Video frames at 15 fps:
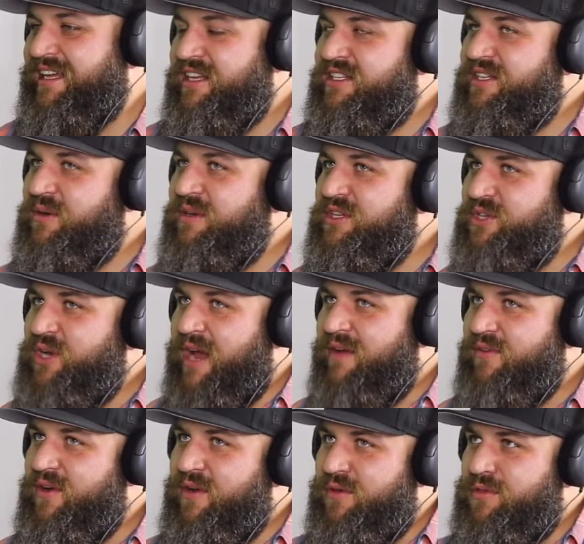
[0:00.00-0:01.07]
So did you
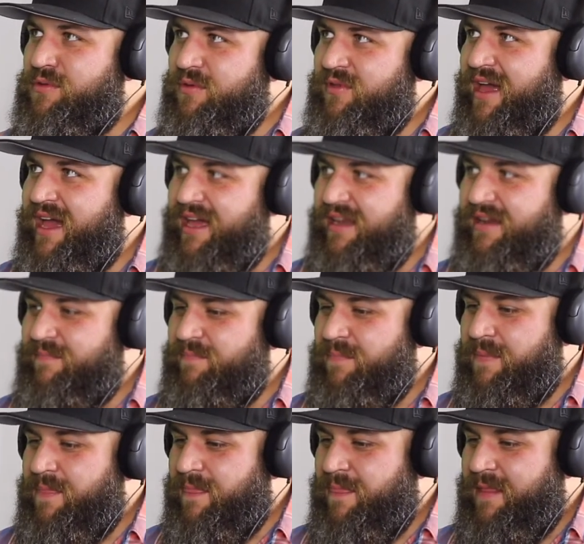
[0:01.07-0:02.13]
ever go through that
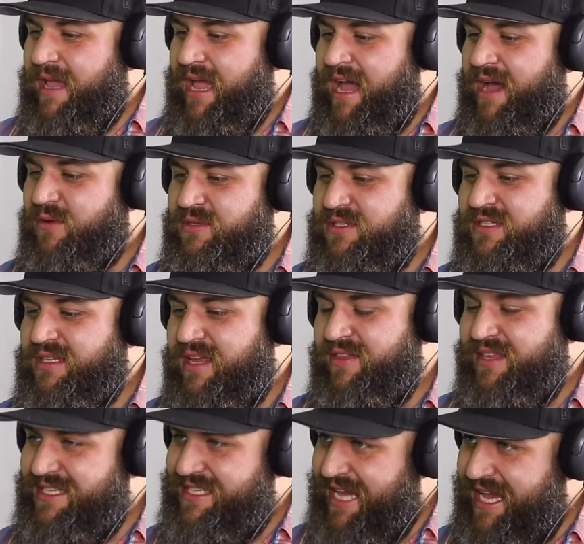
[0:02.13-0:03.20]
house in
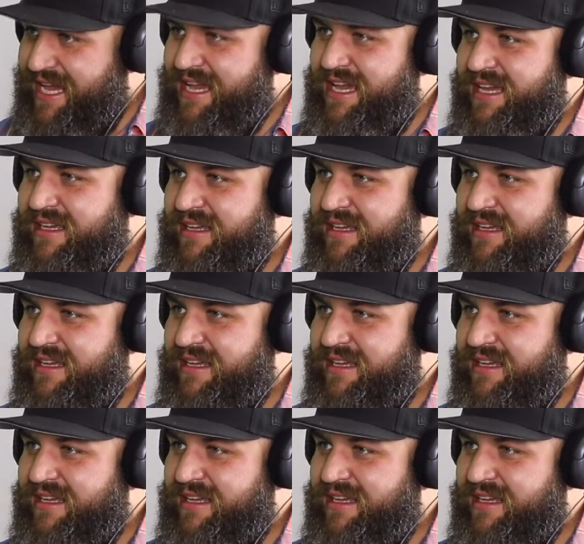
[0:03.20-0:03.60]
the day?